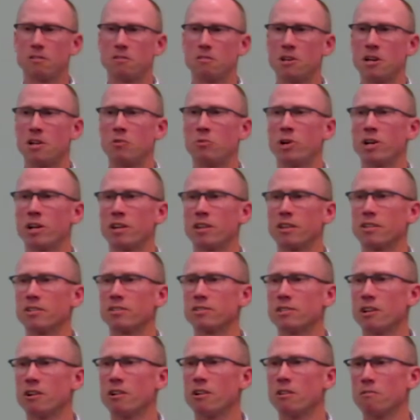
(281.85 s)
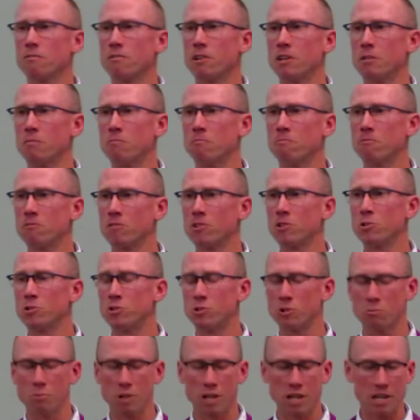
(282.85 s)
Then one of the seraphim flew
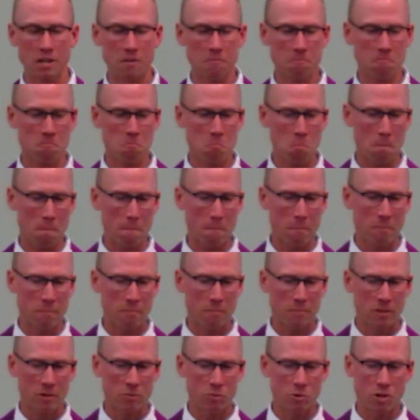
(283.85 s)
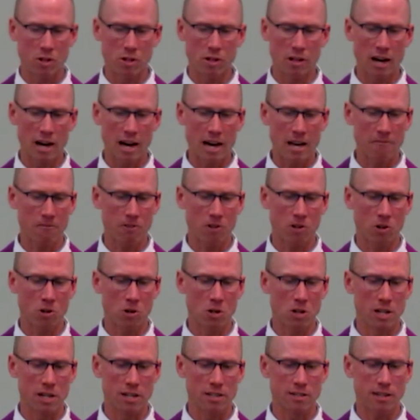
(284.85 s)
to me with a live
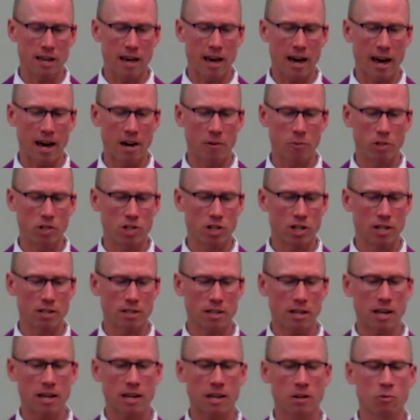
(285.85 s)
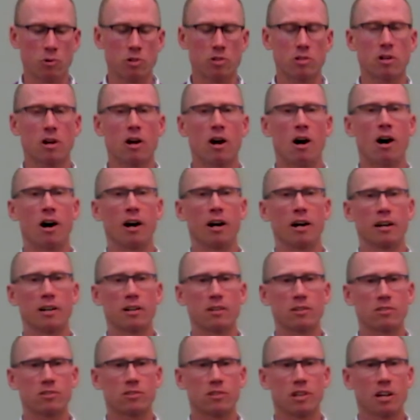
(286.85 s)
coal in his hand, which he had taken with
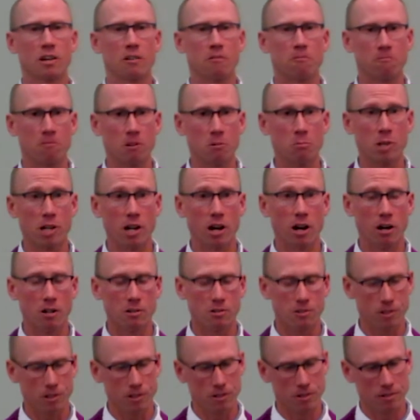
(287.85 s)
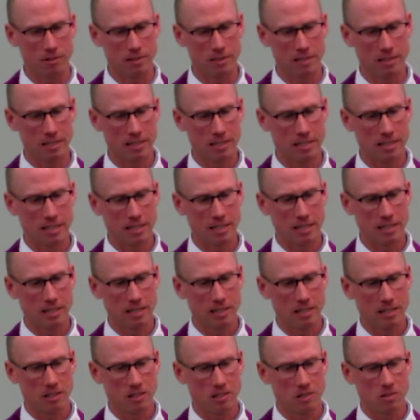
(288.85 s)
tongs from the altar.
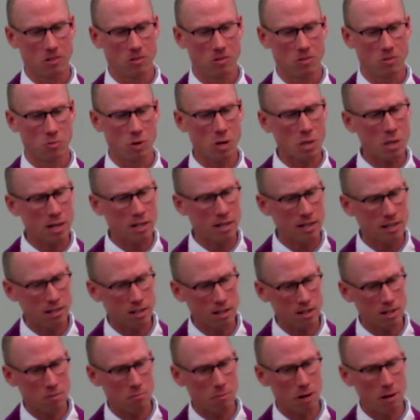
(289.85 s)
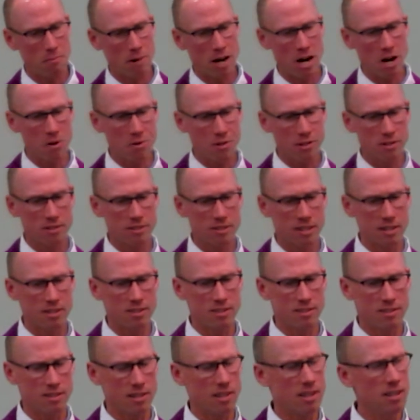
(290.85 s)
With it, he touched my mouth and said,
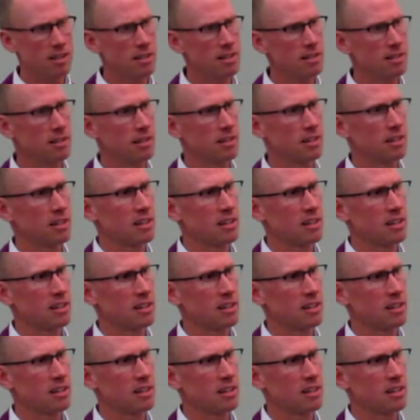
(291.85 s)
See,